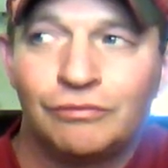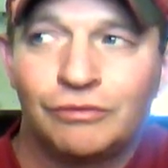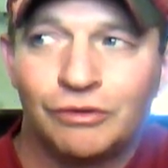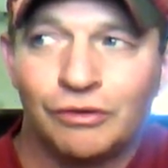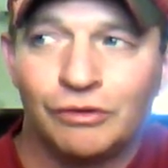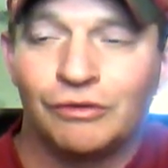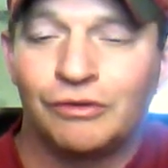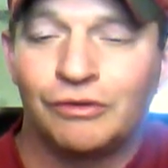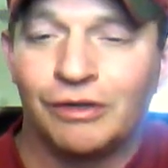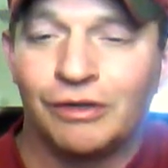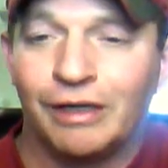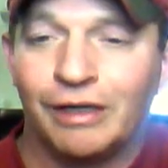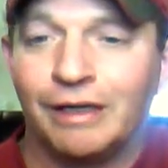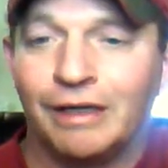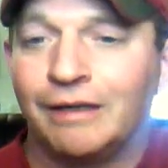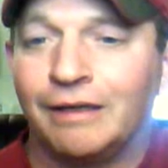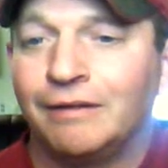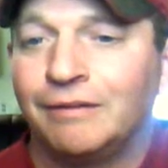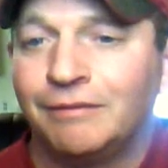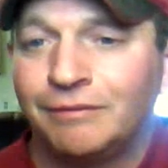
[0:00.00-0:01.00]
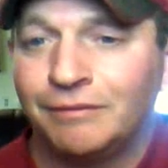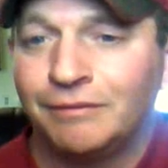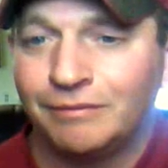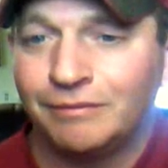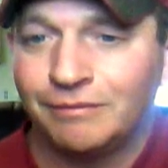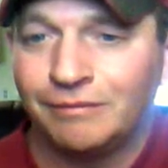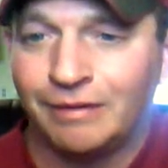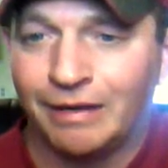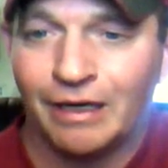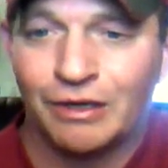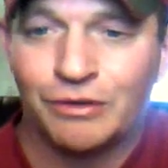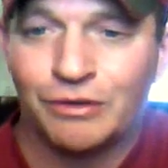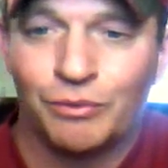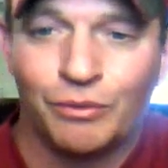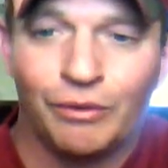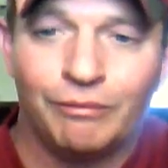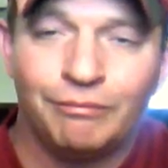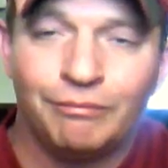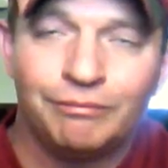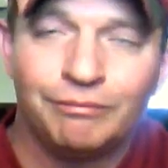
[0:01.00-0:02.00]
Shouldn't say the S
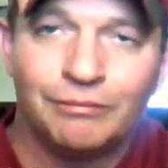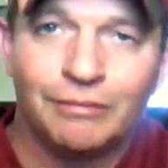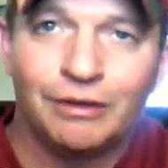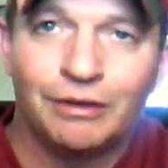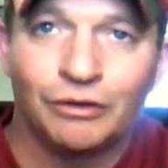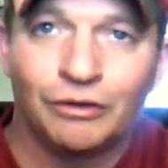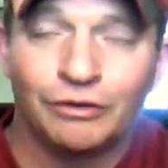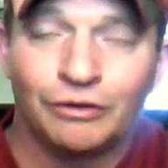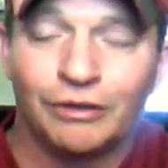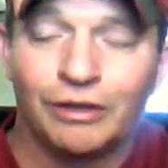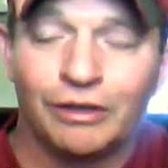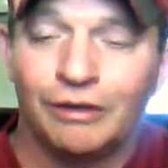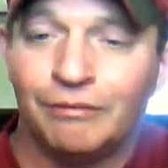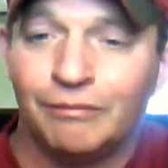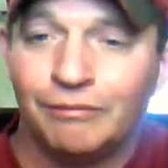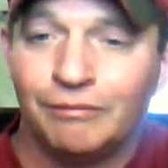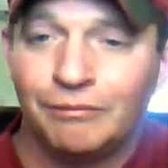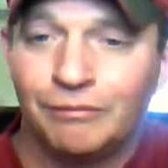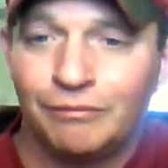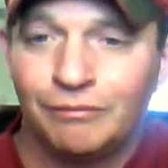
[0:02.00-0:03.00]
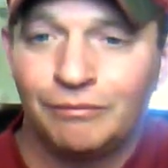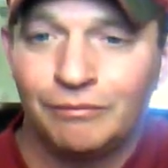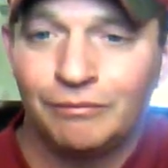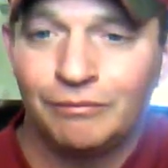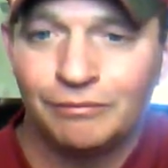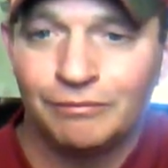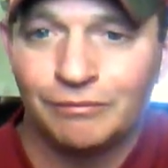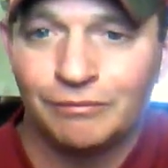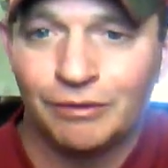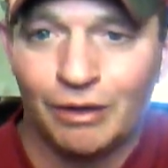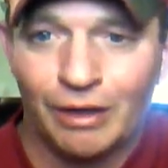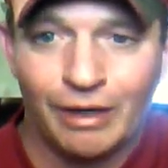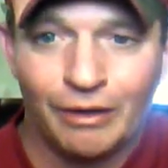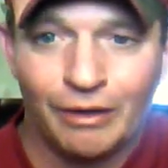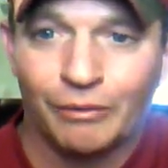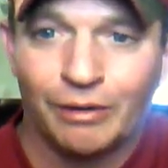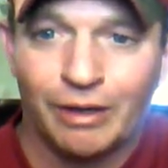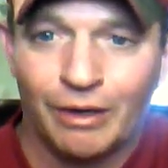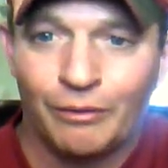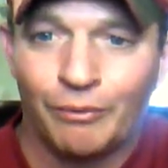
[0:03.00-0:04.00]
word. Should said, I
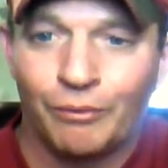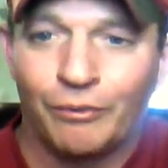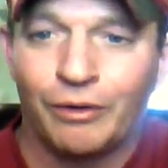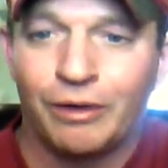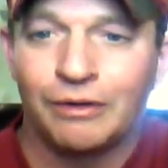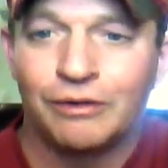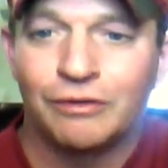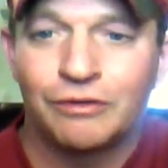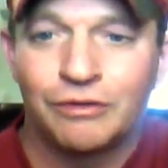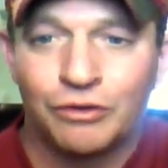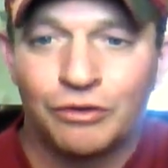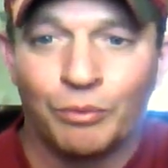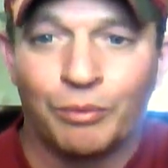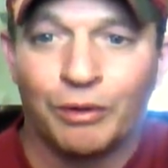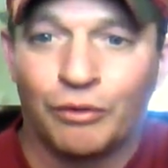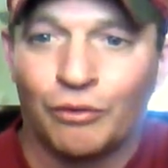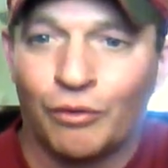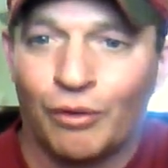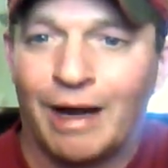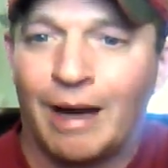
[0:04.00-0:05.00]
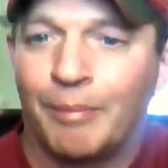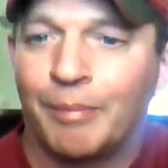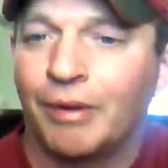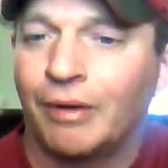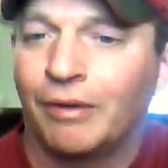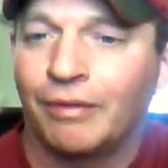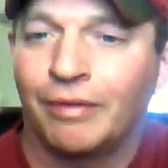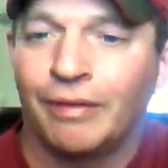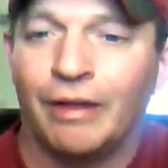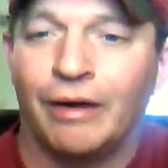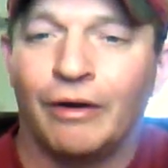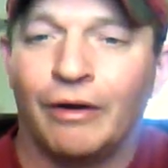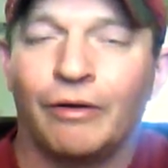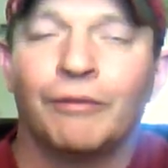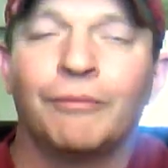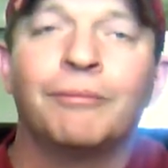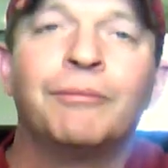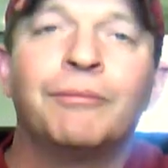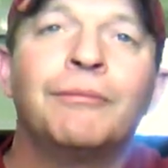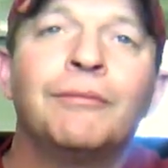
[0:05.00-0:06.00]
don't care to read stupid crap.
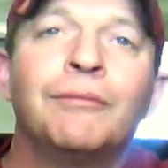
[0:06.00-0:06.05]
There.